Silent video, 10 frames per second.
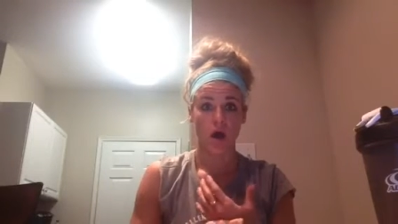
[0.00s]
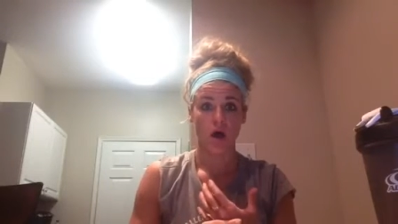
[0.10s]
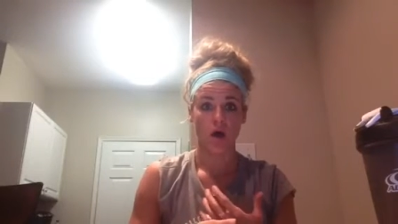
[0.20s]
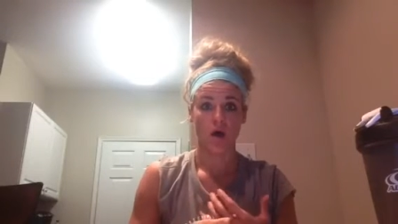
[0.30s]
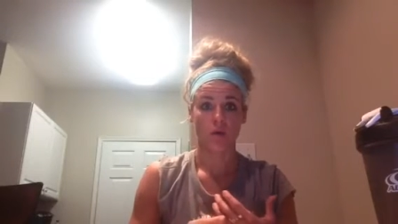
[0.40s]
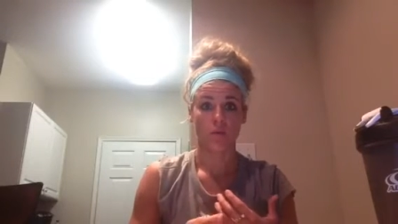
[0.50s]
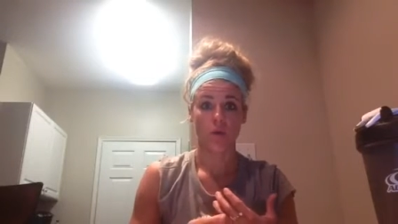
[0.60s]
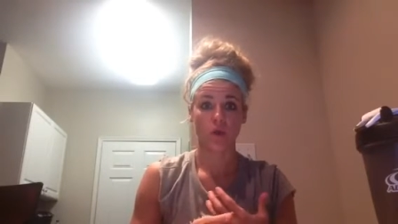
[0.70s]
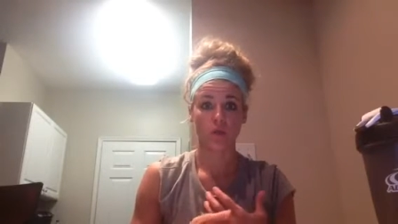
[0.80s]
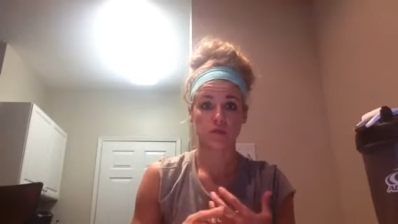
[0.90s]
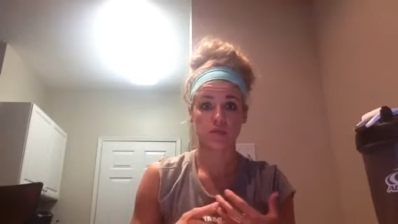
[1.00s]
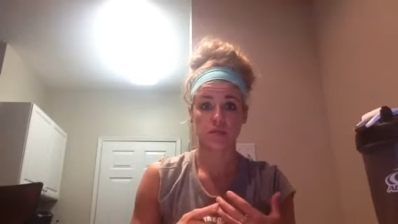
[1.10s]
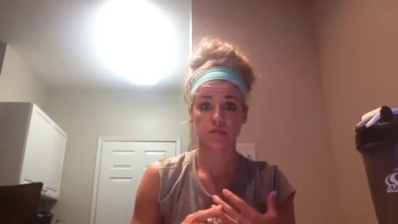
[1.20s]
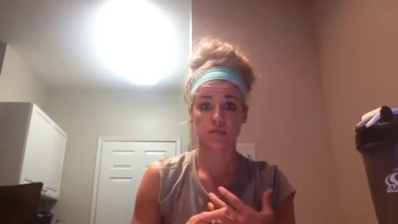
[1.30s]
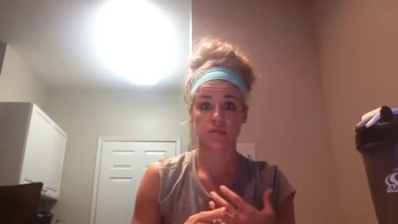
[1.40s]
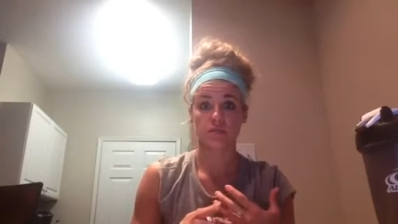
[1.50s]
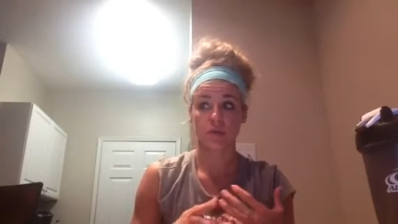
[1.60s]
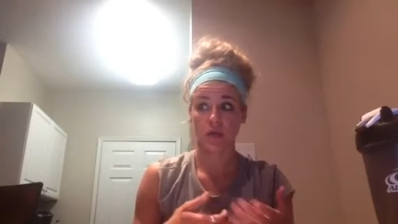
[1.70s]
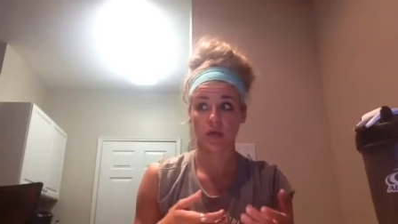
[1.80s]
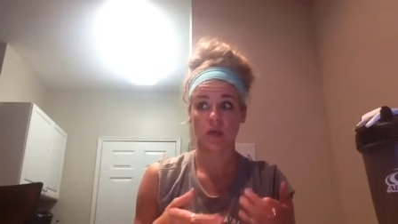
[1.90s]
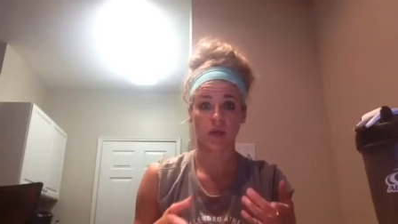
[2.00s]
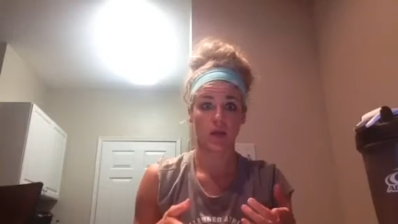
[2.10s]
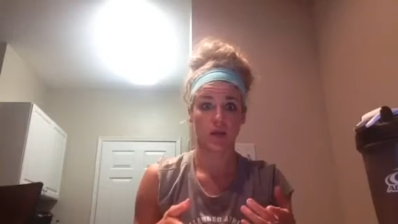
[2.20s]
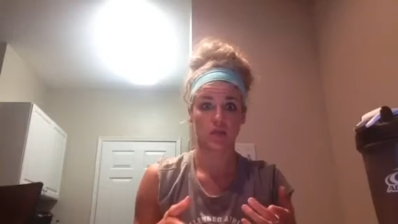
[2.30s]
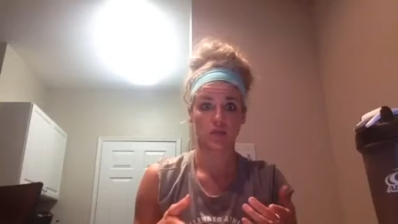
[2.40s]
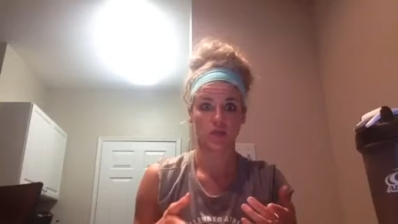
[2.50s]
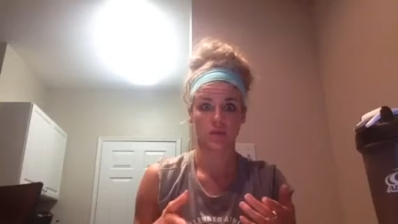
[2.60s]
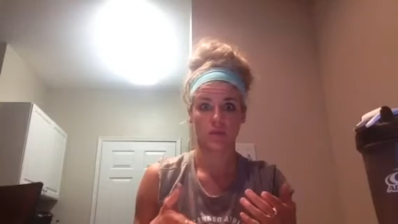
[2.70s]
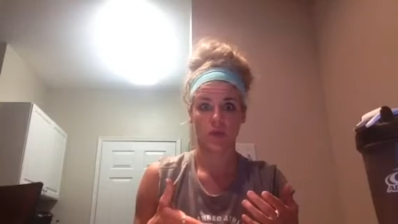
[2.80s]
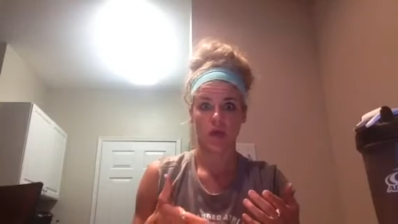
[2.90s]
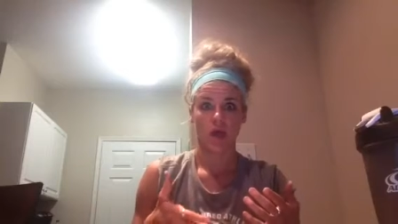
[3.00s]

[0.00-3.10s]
One of those things is me getting in the gym,